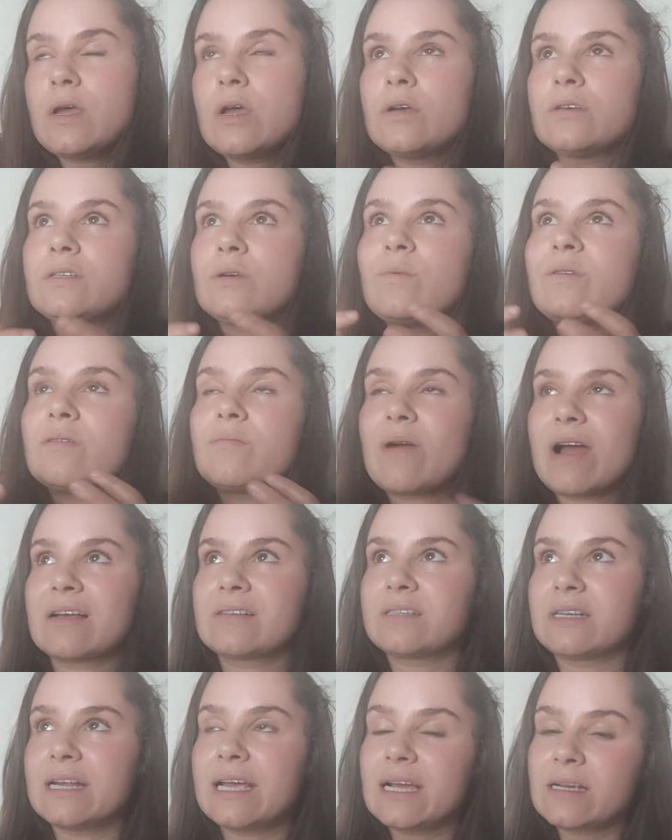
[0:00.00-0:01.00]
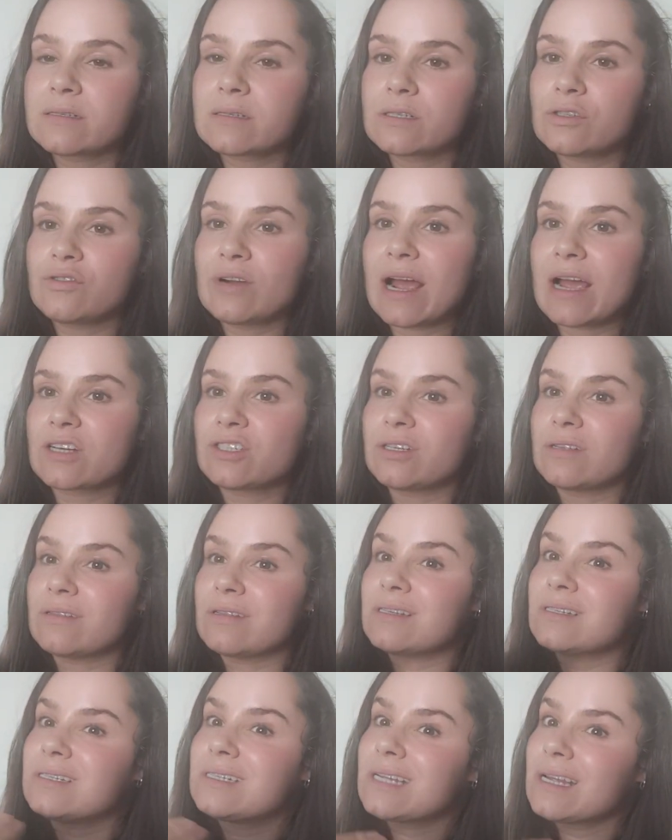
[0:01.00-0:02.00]
So with a Braxton Hicks contraction, the
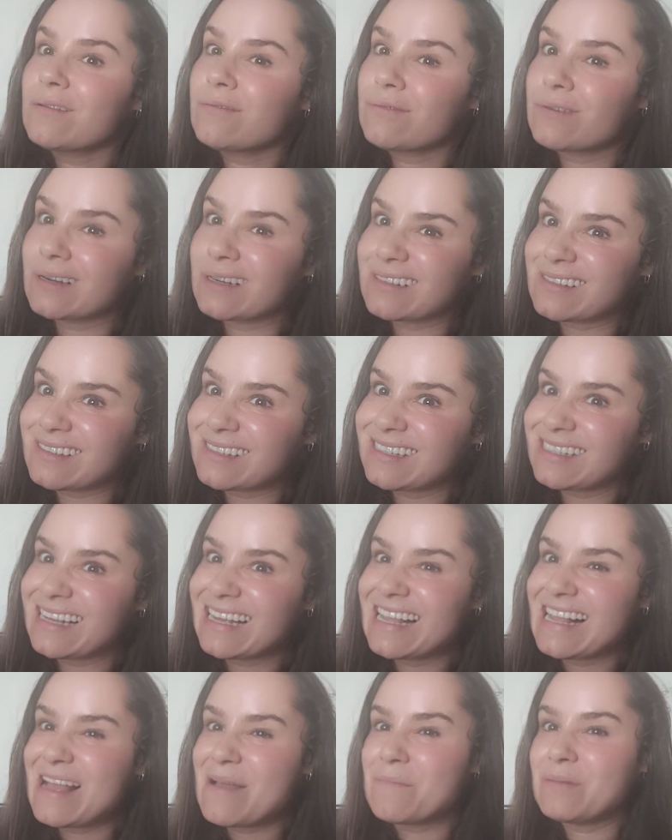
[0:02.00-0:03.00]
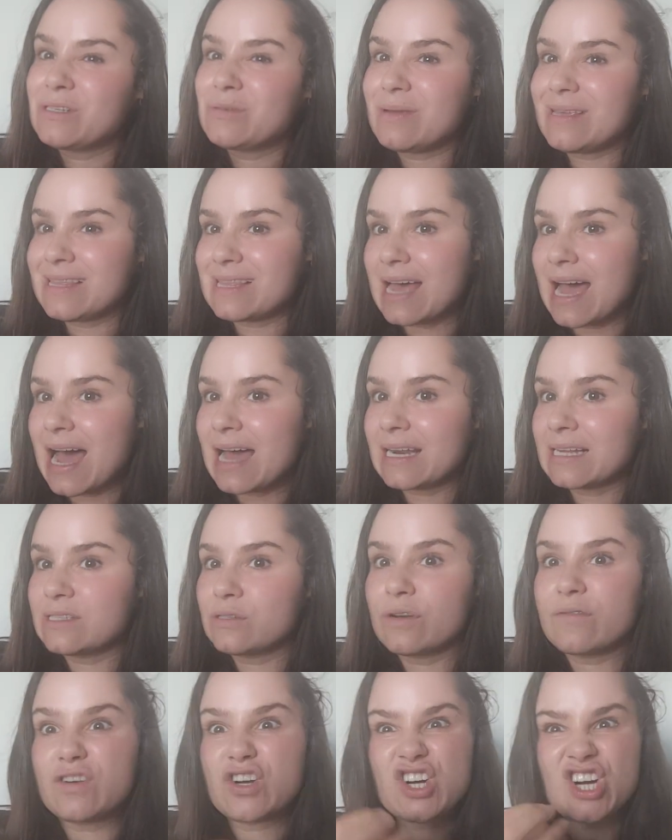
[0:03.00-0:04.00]
difference between that and
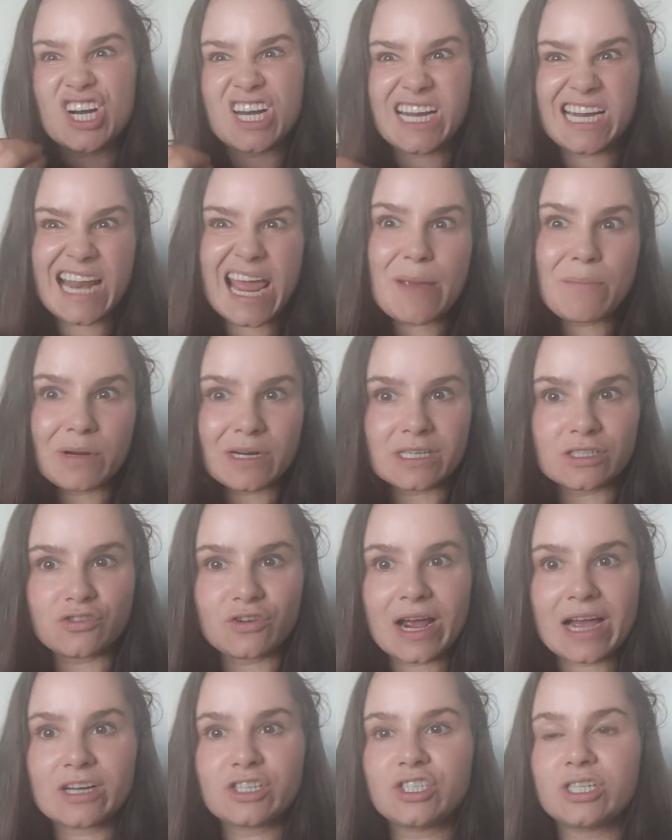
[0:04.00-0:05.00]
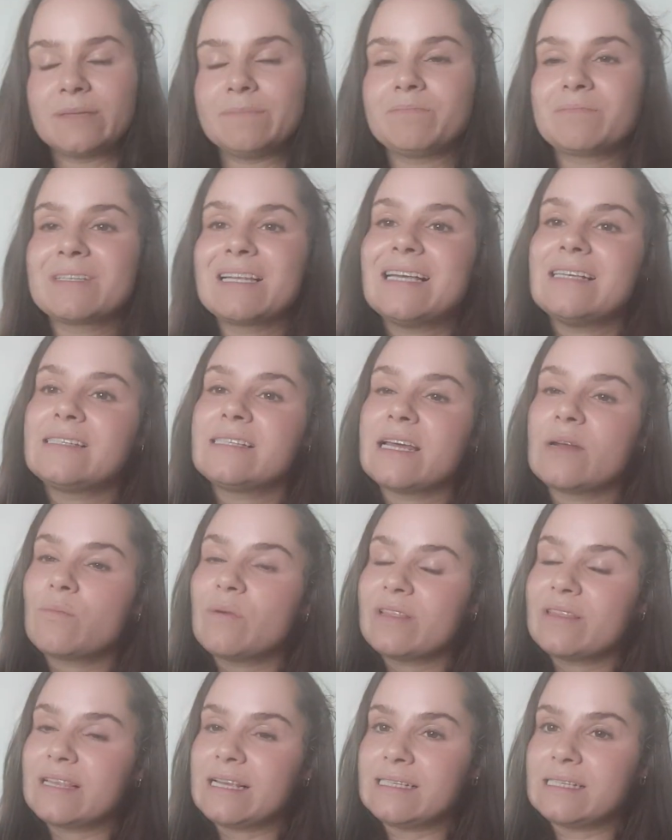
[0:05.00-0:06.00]
sort of an early labor contraction is that
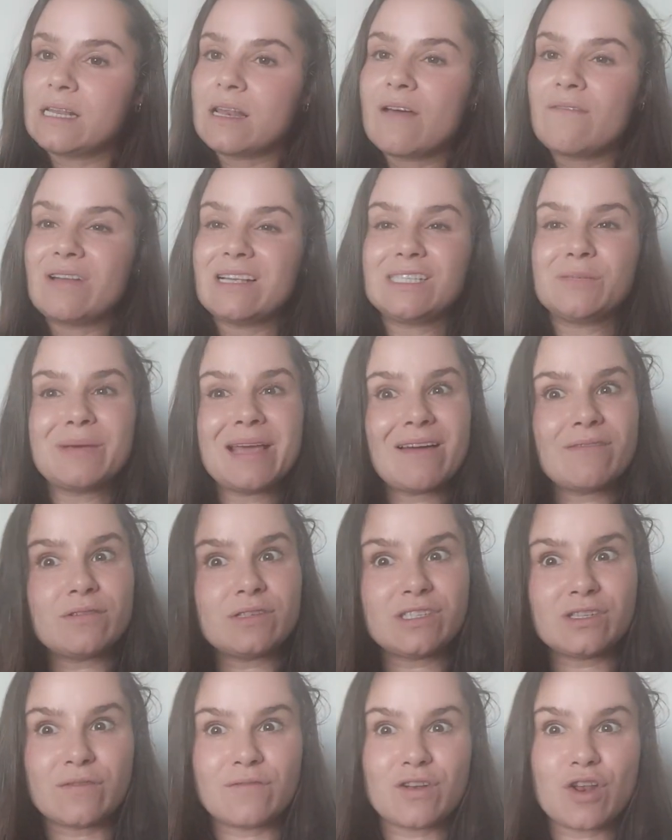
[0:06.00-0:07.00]
with these lovely, so we have sort of